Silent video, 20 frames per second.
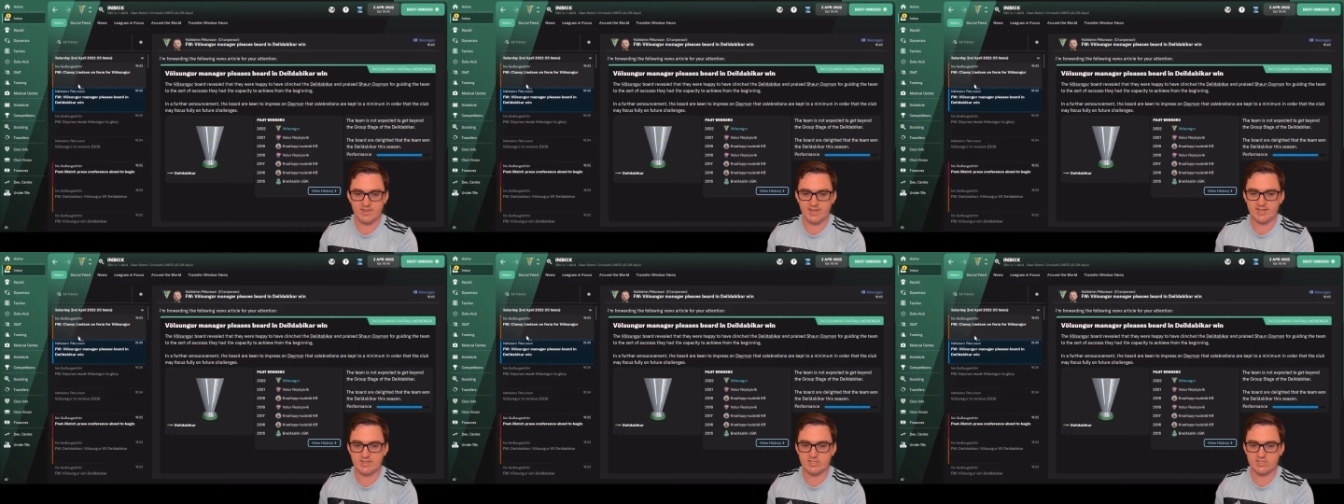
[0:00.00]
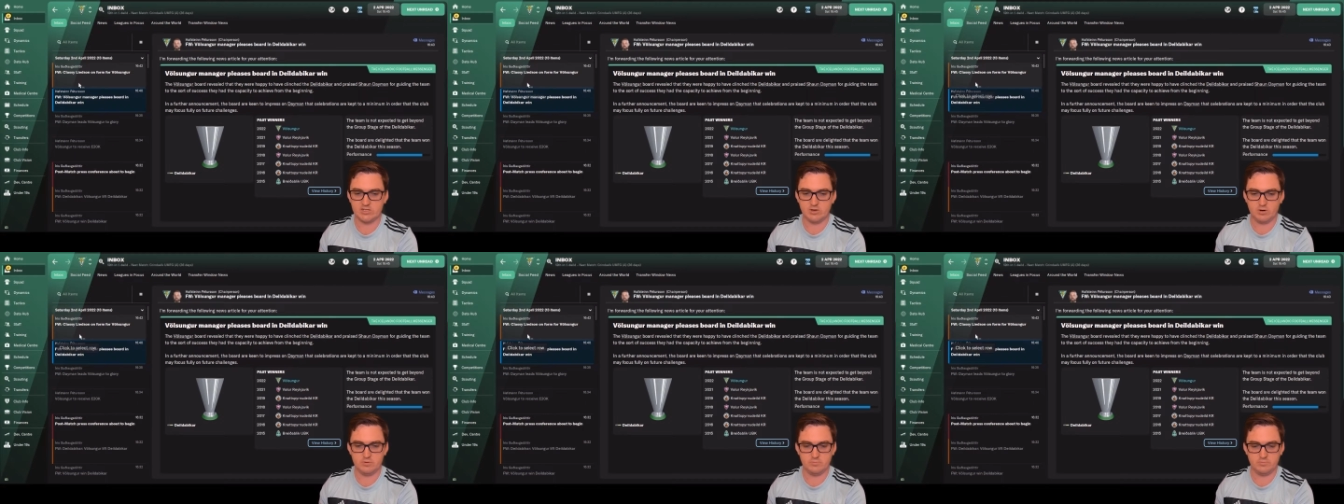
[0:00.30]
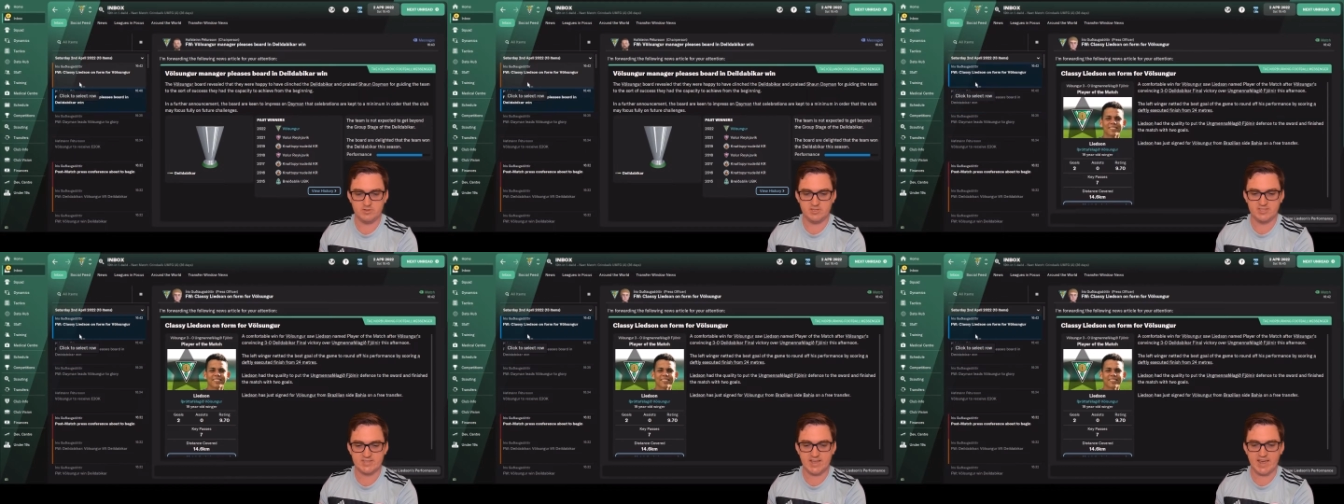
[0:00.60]

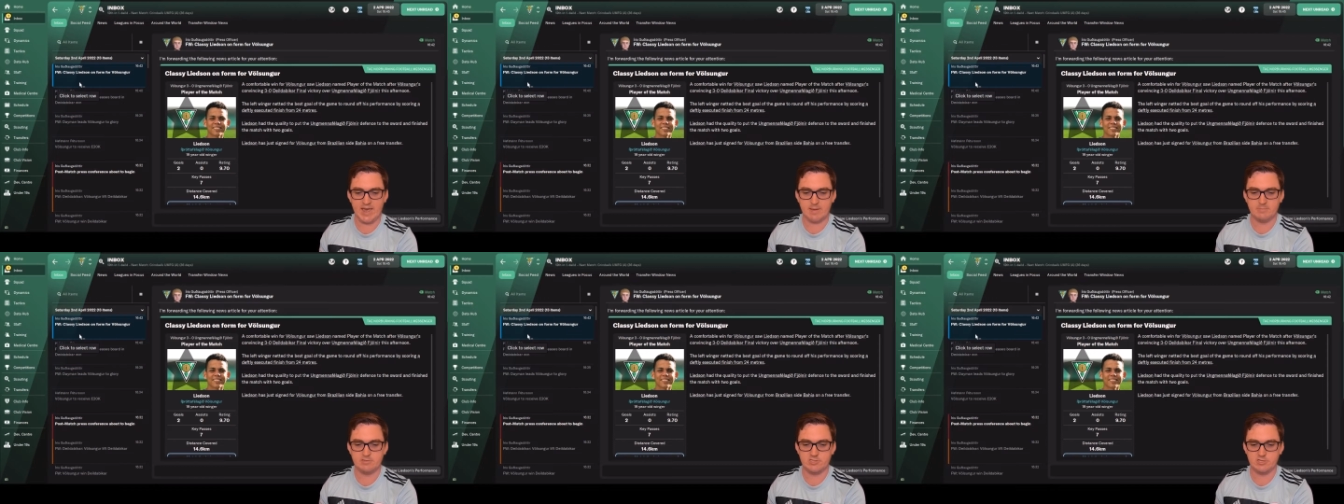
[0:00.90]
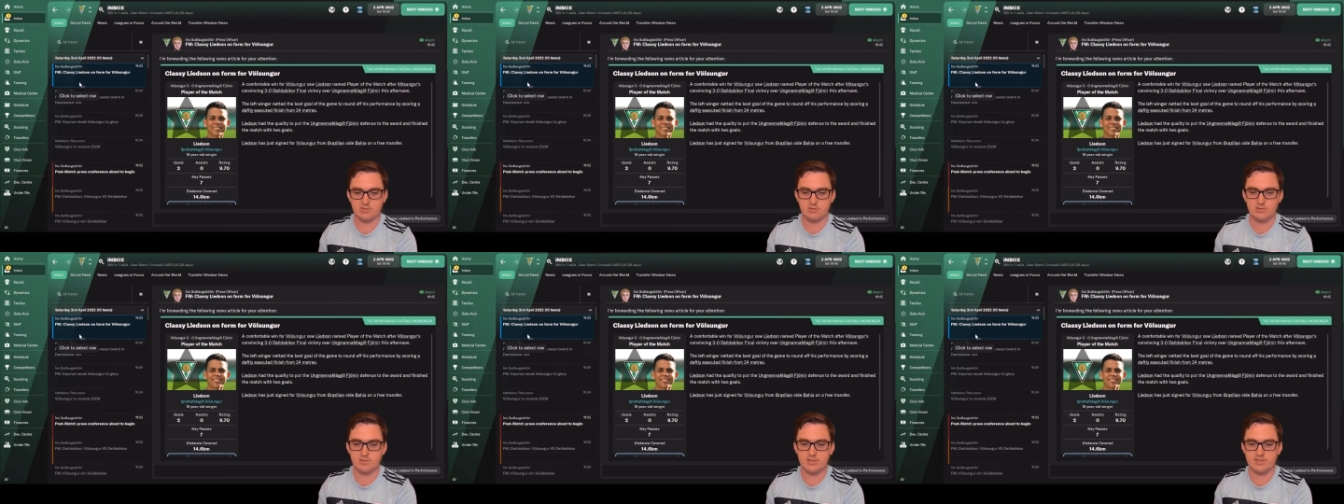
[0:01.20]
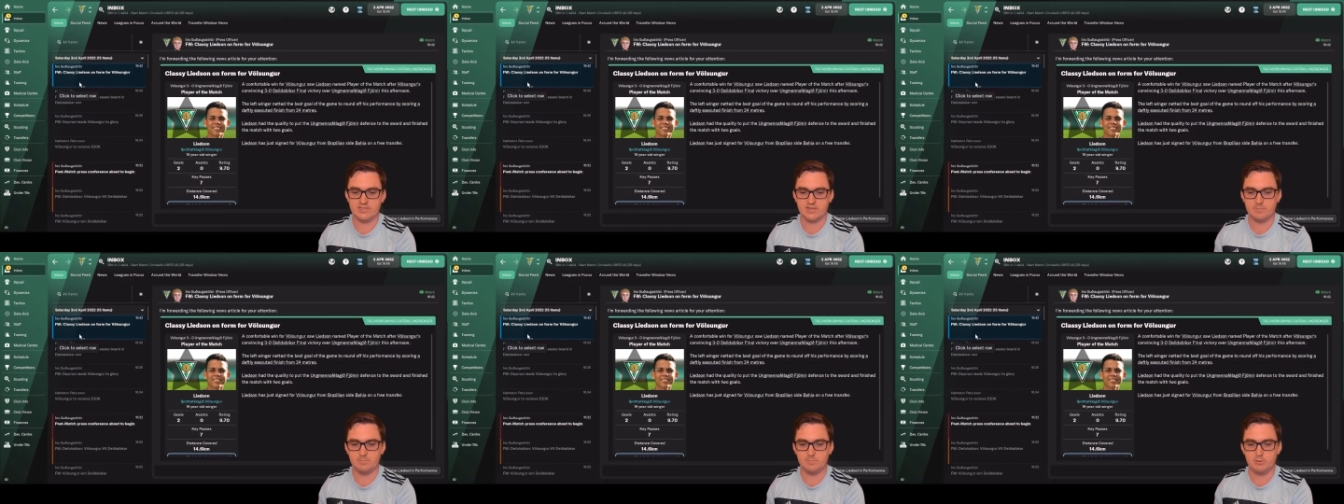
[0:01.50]
Ledson was
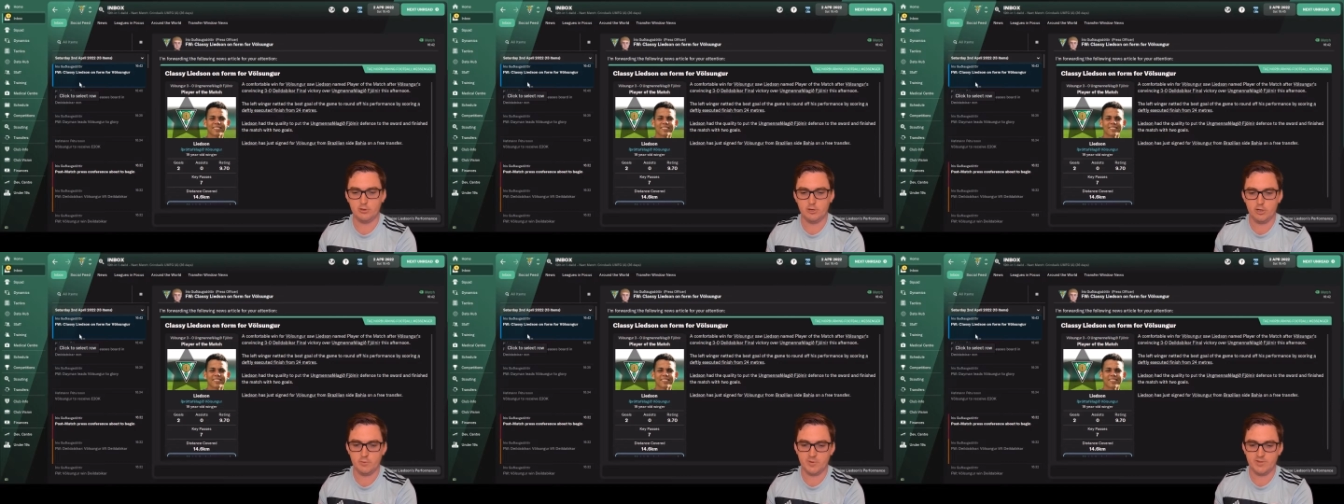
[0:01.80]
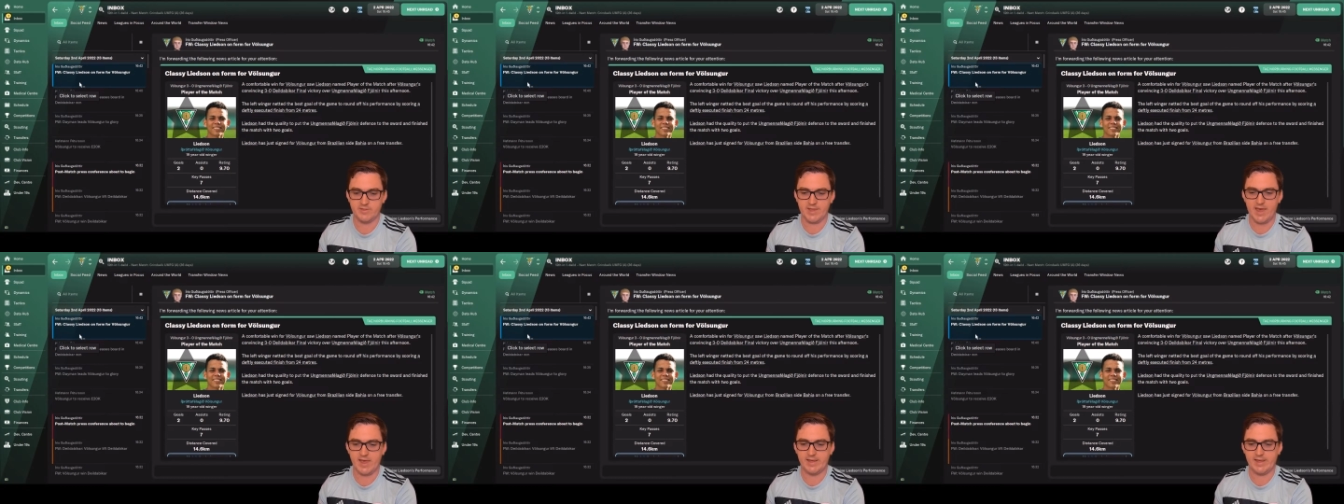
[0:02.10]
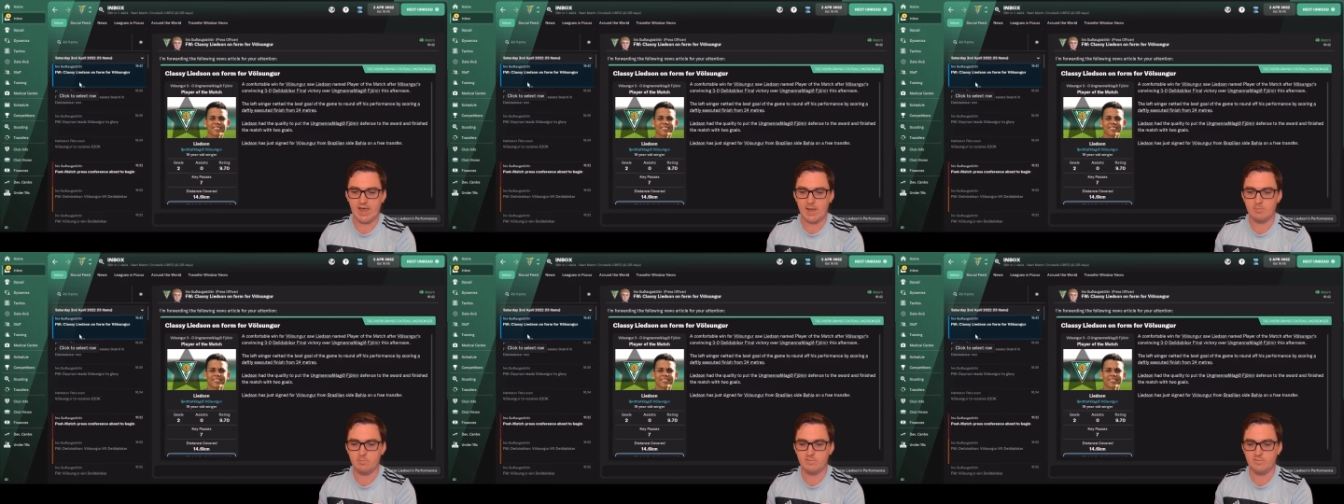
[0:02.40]
absolutely superb in that
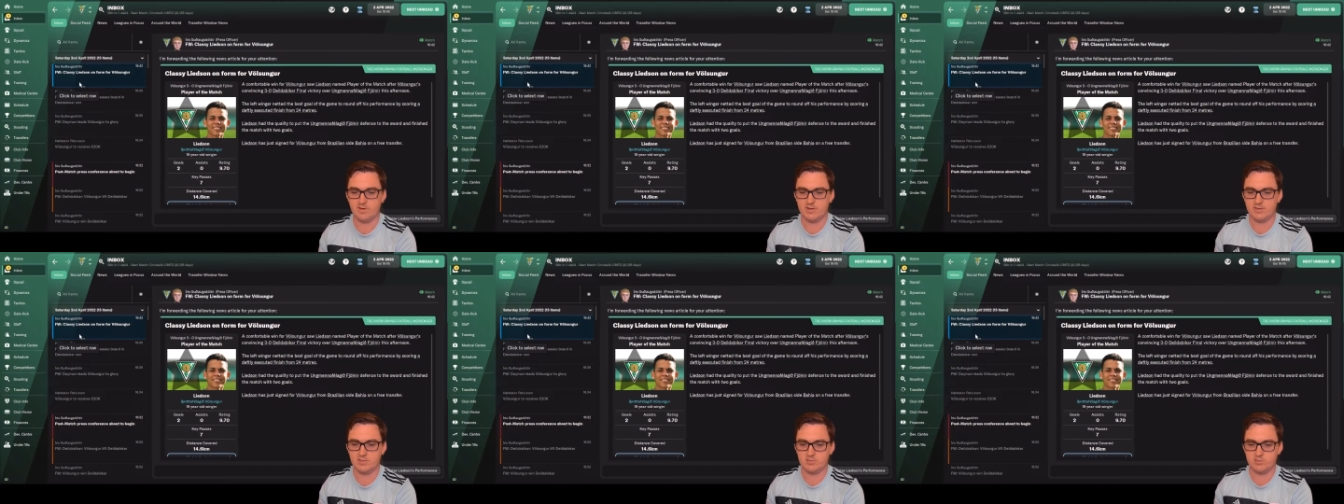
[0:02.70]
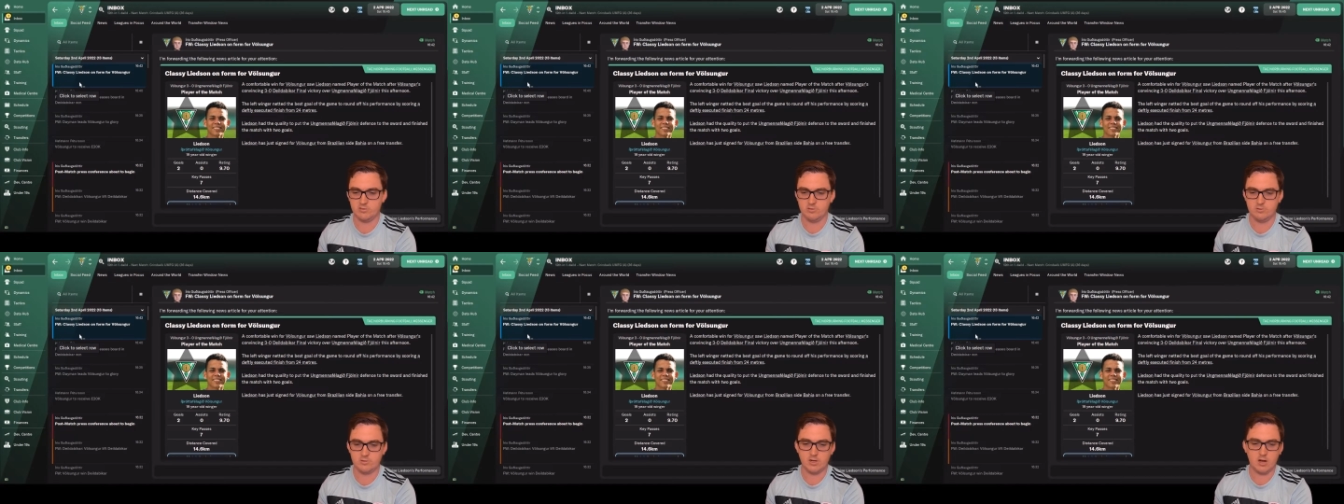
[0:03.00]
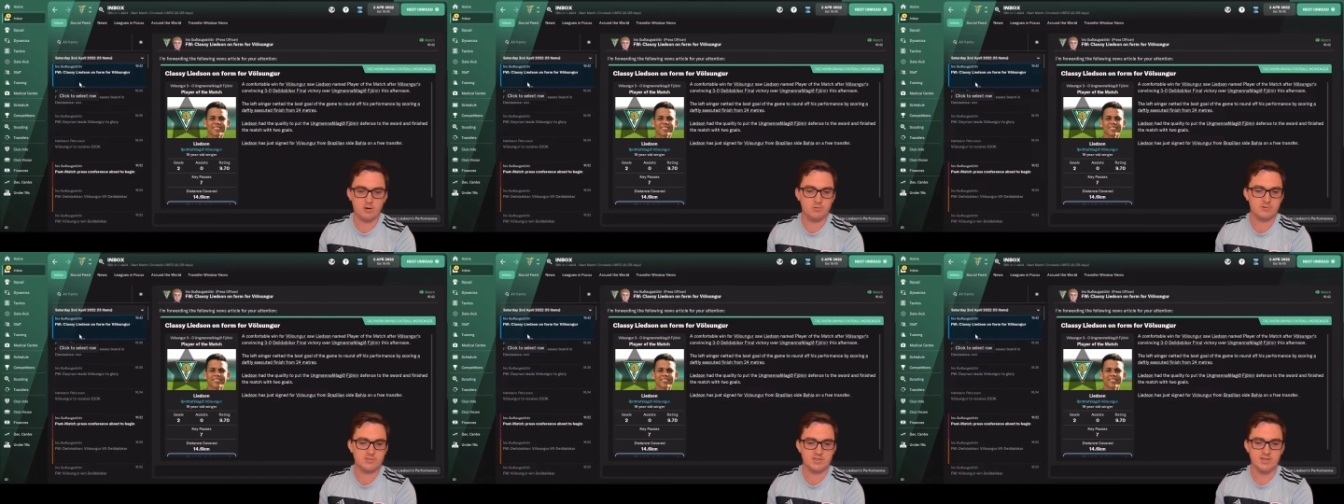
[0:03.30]
game with his two
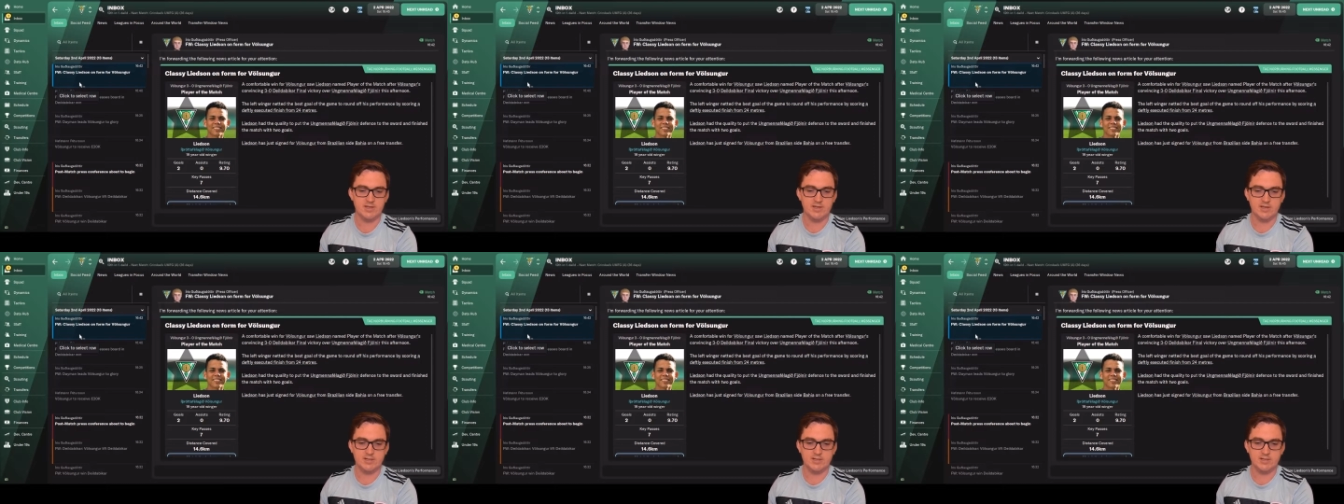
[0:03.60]
goals.